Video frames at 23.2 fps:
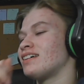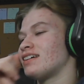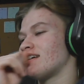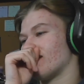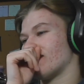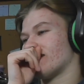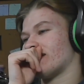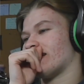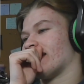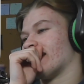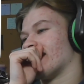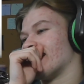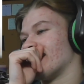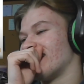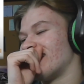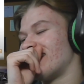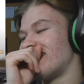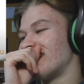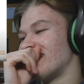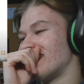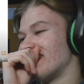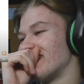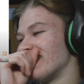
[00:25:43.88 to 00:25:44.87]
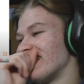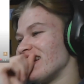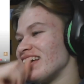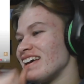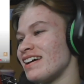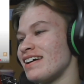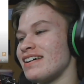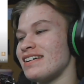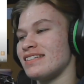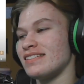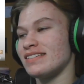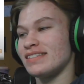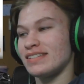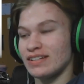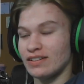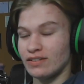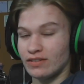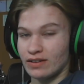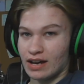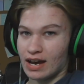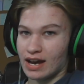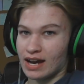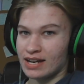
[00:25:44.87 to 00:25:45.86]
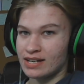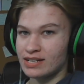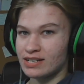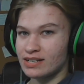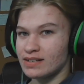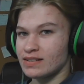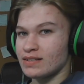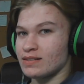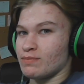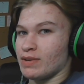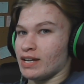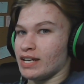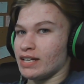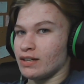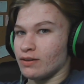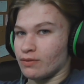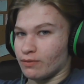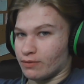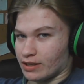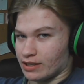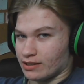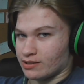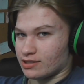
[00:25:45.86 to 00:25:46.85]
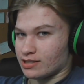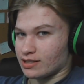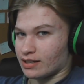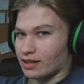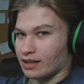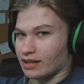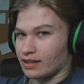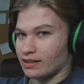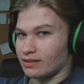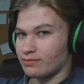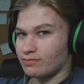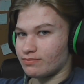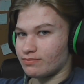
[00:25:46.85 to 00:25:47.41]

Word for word: Okay. So I just made a one shot